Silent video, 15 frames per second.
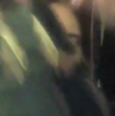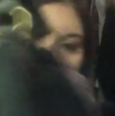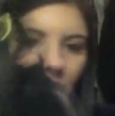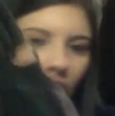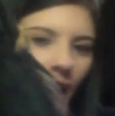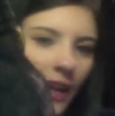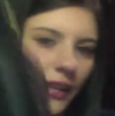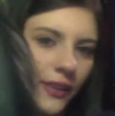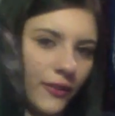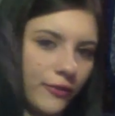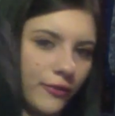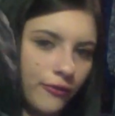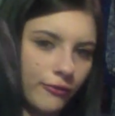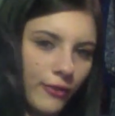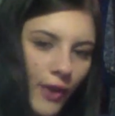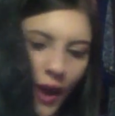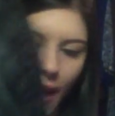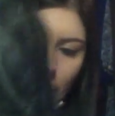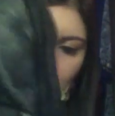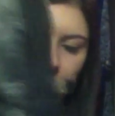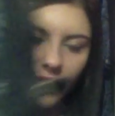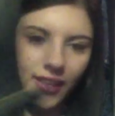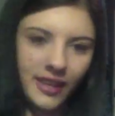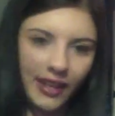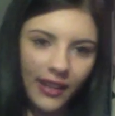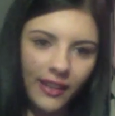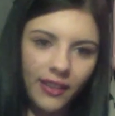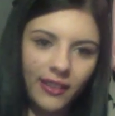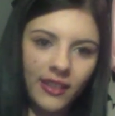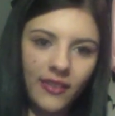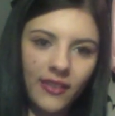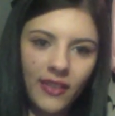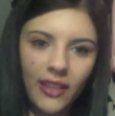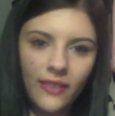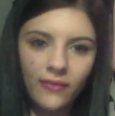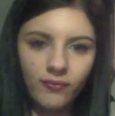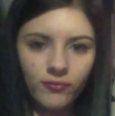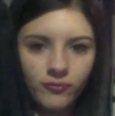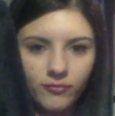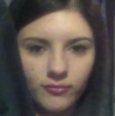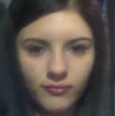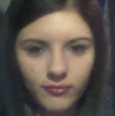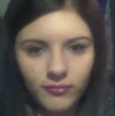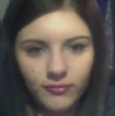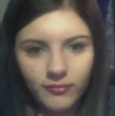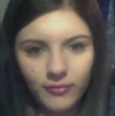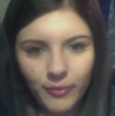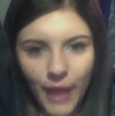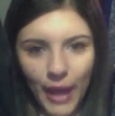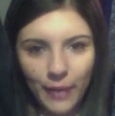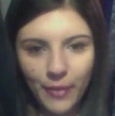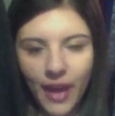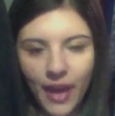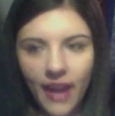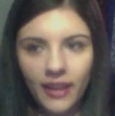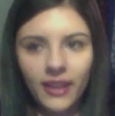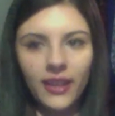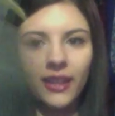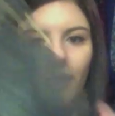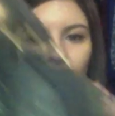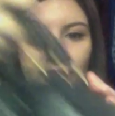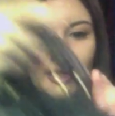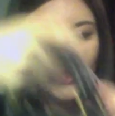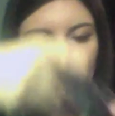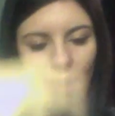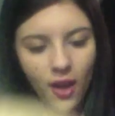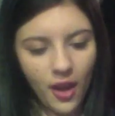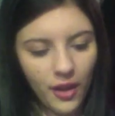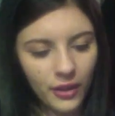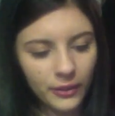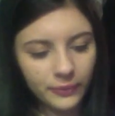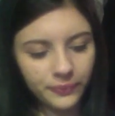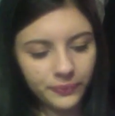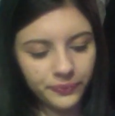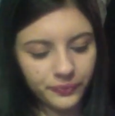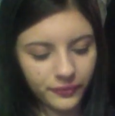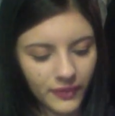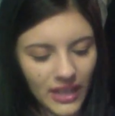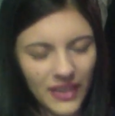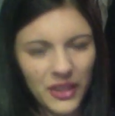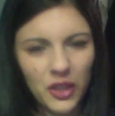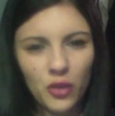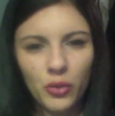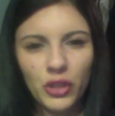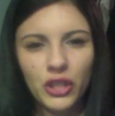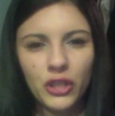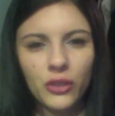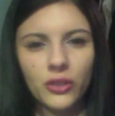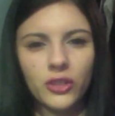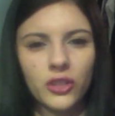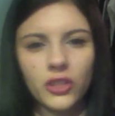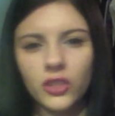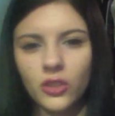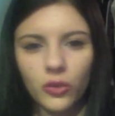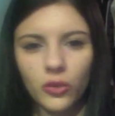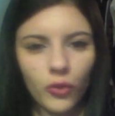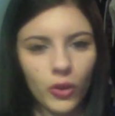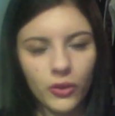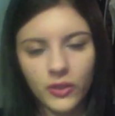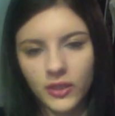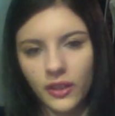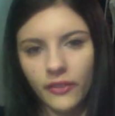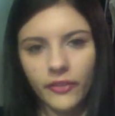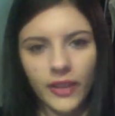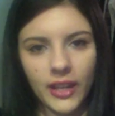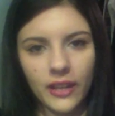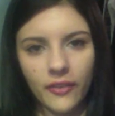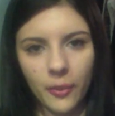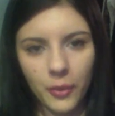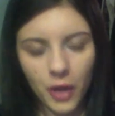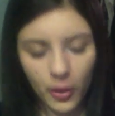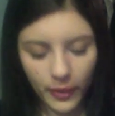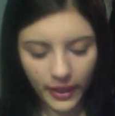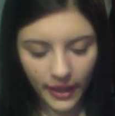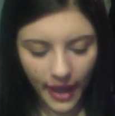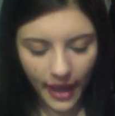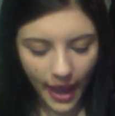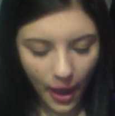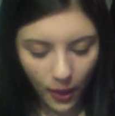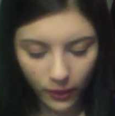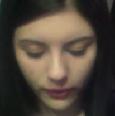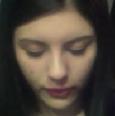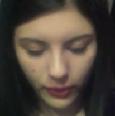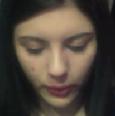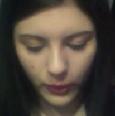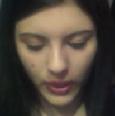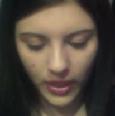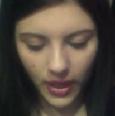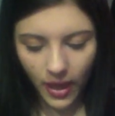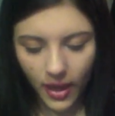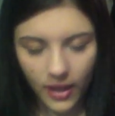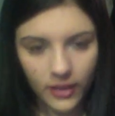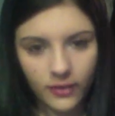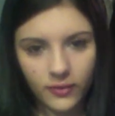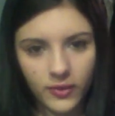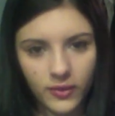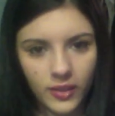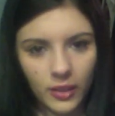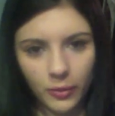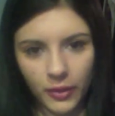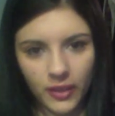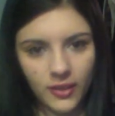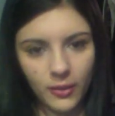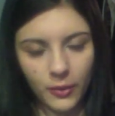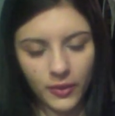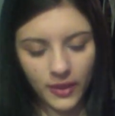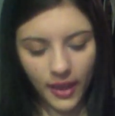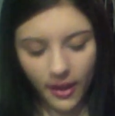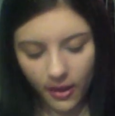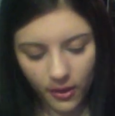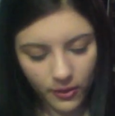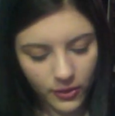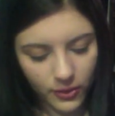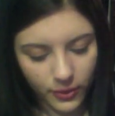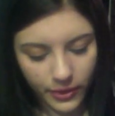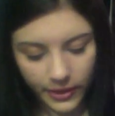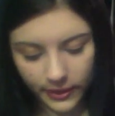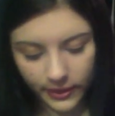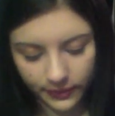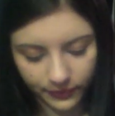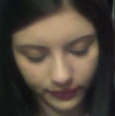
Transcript: kind of grabby things and then backpack. Um, I think it would be cute to just throw stuff in if I'm going out for the weekend, sleeping at someone's house, or